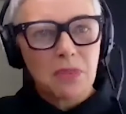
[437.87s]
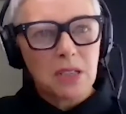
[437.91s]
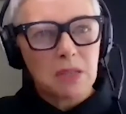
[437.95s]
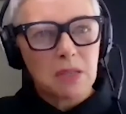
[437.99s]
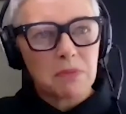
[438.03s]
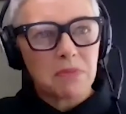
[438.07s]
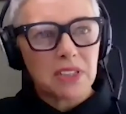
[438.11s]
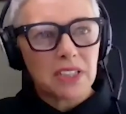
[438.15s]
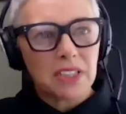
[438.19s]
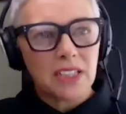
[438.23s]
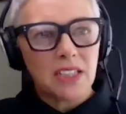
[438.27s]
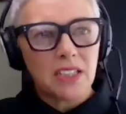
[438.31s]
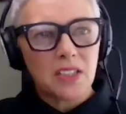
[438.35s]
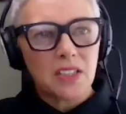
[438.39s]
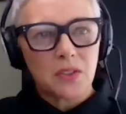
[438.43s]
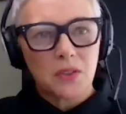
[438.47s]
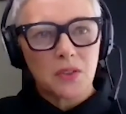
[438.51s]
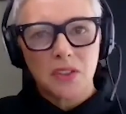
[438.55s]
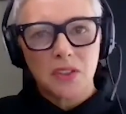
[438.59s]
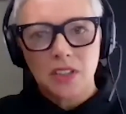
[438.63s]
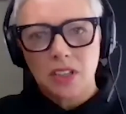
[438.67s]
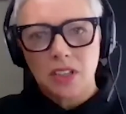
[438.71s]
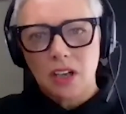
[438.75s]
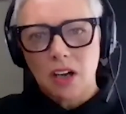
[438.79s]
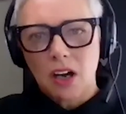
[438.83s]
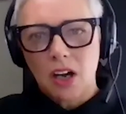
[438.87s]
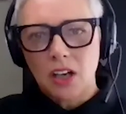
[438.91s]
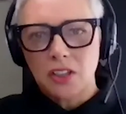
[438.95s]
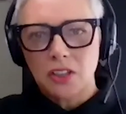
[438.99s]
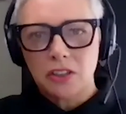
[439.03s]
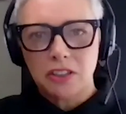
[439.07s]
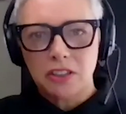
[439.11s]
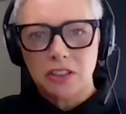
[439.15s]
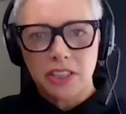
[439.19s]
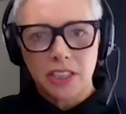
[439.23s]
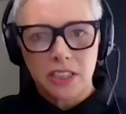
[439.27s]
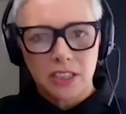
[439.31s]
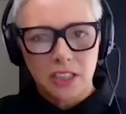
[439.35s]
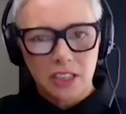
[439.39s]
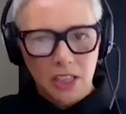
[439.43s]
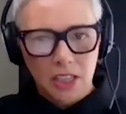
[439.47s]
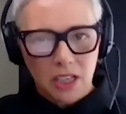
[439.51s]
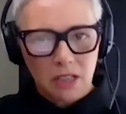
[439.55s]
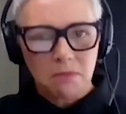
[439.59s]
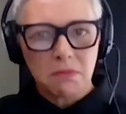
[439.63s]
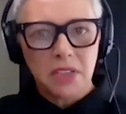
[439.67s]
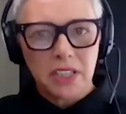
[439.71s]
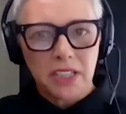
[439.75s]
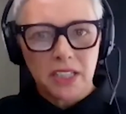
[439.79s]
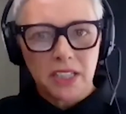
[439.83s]
But please also, Andrea,
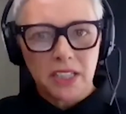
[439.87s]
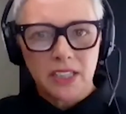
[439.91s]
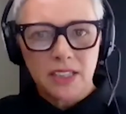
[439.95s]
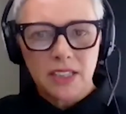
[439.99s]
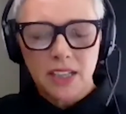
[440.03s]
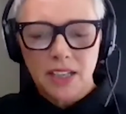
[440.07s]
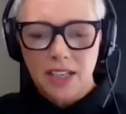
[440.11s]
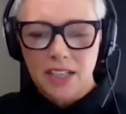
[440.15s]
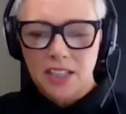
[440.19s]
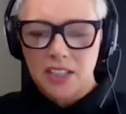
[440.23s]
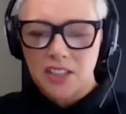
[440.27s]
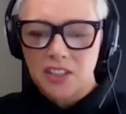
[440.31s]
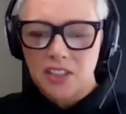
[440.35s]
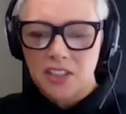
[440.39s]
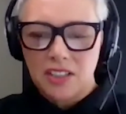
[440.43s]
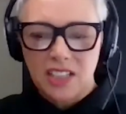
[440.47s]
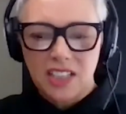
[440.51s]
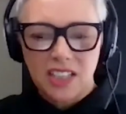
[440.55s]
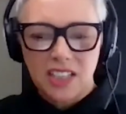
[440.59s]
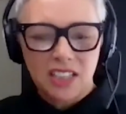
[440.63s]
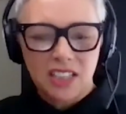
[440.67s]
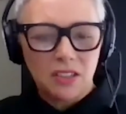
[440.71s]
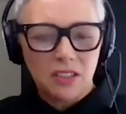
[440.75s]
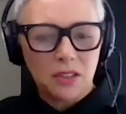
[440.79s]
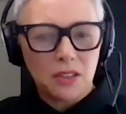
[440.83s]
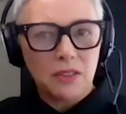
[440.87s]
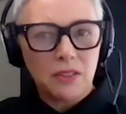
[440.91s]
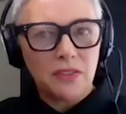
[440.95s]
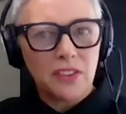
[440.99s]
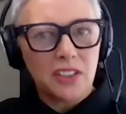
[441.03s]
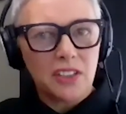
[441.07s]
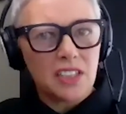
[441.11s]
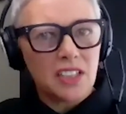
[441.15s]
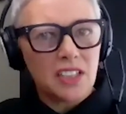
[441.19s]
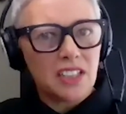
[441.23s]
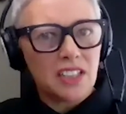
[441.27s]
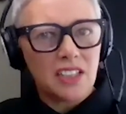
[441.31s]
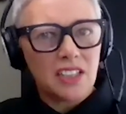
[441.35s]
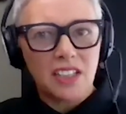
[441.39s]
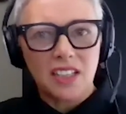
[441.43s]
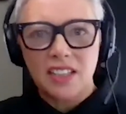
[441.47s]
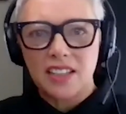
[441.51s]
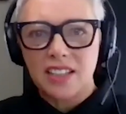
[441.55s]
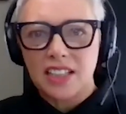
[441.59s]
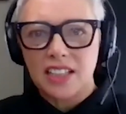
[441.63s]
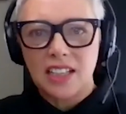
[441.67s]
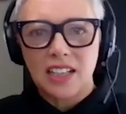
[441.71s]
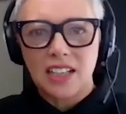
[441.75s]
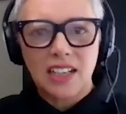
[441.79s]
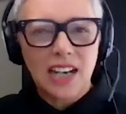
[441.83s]
jump in as you need to. If you need
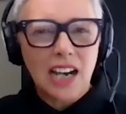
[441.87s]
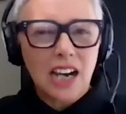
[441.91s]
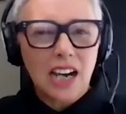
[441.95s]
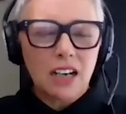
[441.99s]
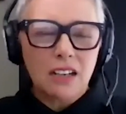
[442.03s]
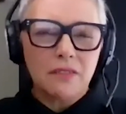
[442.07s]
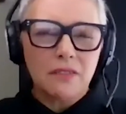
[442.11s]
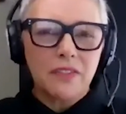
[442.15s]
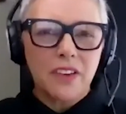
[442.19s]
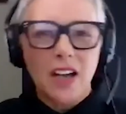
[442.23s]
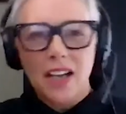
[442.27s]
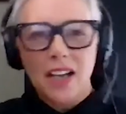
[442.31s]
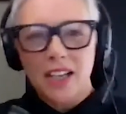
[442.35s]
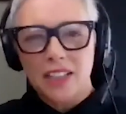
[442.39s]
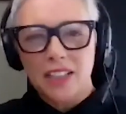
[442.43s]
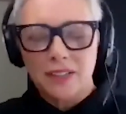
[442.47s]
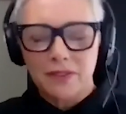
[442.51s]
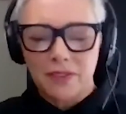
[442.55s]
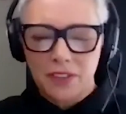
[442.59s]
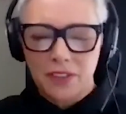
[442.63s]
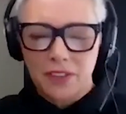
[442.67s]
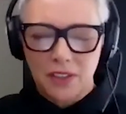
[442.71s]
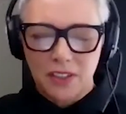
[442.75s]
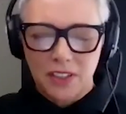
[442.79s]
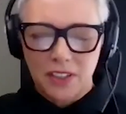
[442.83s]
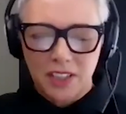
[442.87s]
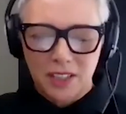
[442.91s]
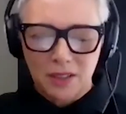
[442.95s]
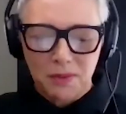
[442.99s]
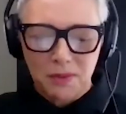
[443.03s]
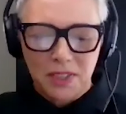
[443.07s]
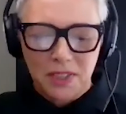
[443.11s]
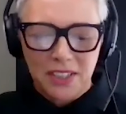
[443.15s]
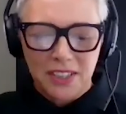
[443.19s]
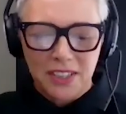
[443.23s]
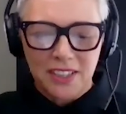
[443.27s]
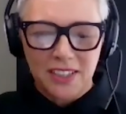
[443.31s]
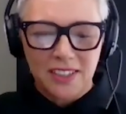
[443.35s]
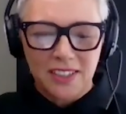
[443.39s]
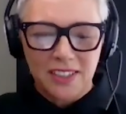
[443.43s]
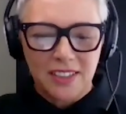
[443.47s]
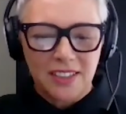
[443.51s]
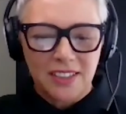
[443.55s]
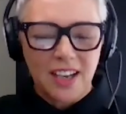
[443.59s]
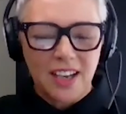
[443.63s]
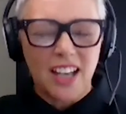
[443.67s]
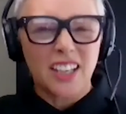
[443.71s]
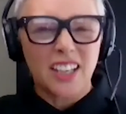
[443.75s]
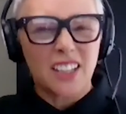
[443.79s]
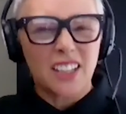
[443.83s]
anything clarified, if you think
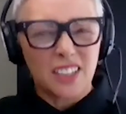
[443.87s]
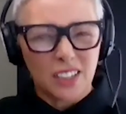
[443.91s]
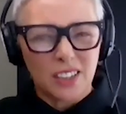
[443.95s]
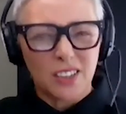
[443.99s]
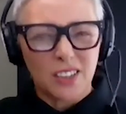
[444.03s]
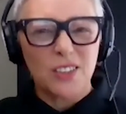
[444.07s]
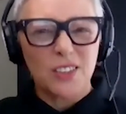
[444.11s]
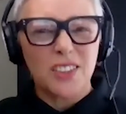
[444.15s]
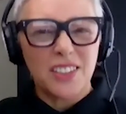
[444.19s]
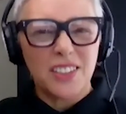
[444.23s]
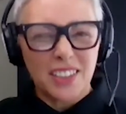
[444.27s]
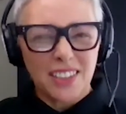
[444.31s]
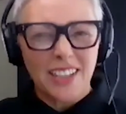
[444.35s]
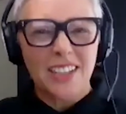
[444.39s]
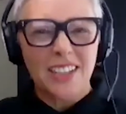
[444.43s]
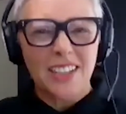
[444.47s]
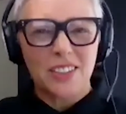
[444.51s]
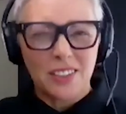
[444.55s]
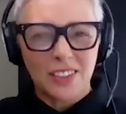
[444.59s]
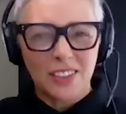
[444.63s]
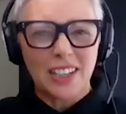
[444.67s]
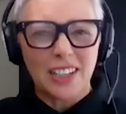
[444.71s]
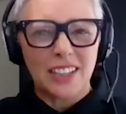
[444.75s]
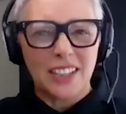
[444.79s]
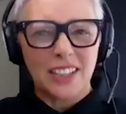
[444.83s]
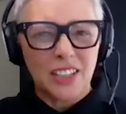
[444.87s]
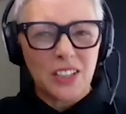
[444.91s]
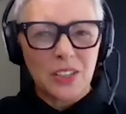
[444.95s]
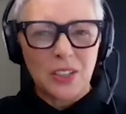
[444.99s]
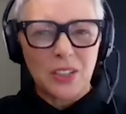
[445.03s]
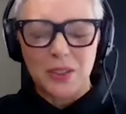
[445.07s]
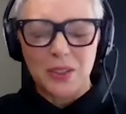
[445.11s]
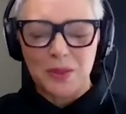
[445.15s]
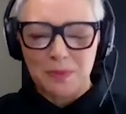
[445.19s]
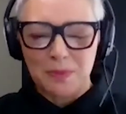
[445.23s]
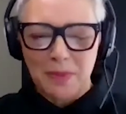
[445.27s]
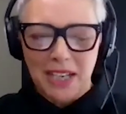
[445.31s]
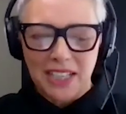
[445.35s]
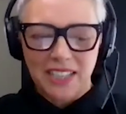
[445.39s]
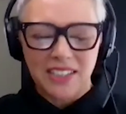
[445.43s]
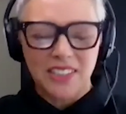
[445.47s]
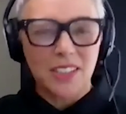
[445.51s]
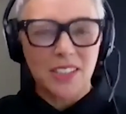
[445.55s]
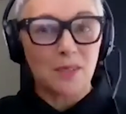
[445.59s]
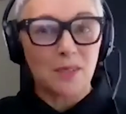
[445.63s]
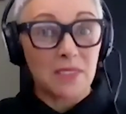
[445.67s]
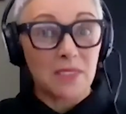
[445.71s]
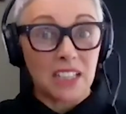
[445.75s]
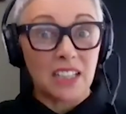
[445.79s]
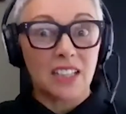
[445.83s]
I can elucidate or, you know, make
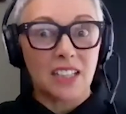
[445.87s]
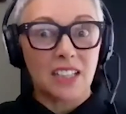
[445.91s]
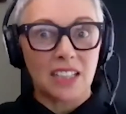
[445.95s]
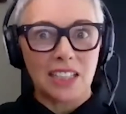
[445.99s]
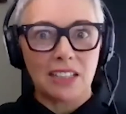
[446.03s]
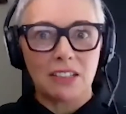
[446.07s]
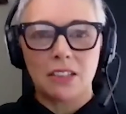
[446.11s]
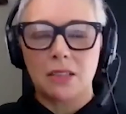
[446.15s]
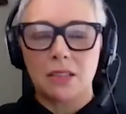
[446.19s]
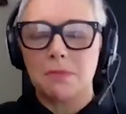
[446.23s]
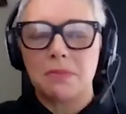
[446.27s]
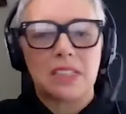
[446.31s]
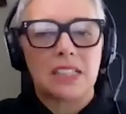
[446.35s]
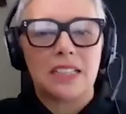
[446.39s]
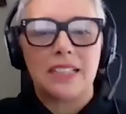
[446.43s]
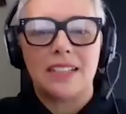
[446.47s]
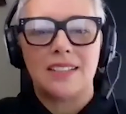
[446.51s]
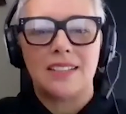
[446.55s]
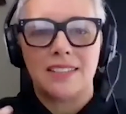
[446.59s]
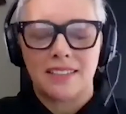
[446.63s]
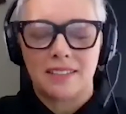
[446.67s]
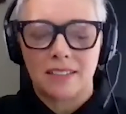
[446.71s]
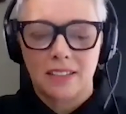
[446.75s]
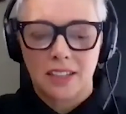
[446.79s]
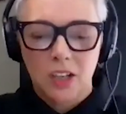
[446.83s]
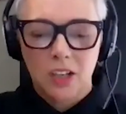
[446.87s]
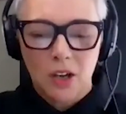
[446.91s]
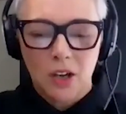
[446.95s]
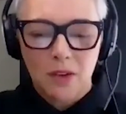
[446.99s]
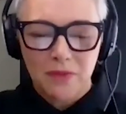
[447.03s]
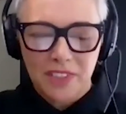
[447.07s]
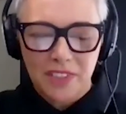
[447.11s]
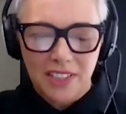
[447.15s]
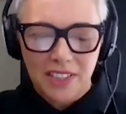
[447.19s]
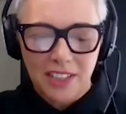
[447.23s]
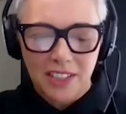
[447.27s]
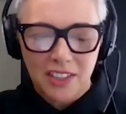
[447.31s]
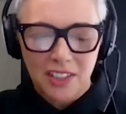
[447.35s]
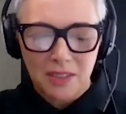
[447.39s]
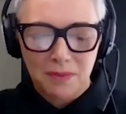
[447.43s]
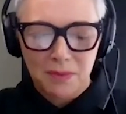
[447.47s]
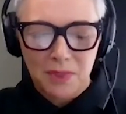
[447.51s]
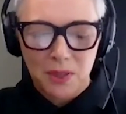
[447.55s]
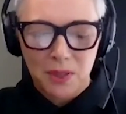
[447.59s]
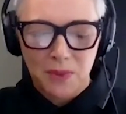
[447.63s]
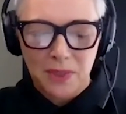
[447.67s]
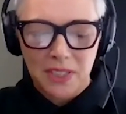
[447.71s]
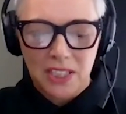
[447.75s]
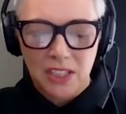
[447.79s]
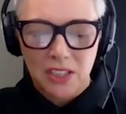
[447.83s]
something clearer, please, conversation
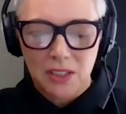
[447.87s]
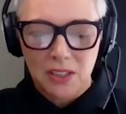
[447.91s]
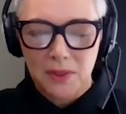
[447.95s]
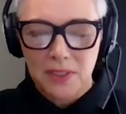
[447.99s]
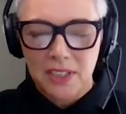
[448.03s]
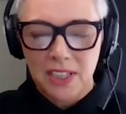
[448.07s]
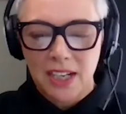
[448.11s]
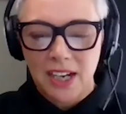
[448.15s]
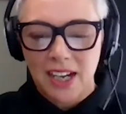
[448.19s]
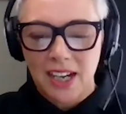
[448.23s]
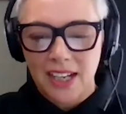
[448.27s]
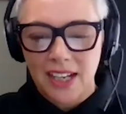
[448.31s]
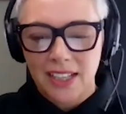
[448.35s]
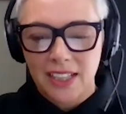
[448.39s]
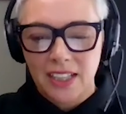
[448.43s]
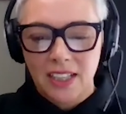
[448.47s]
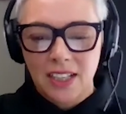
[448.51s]
between you and I.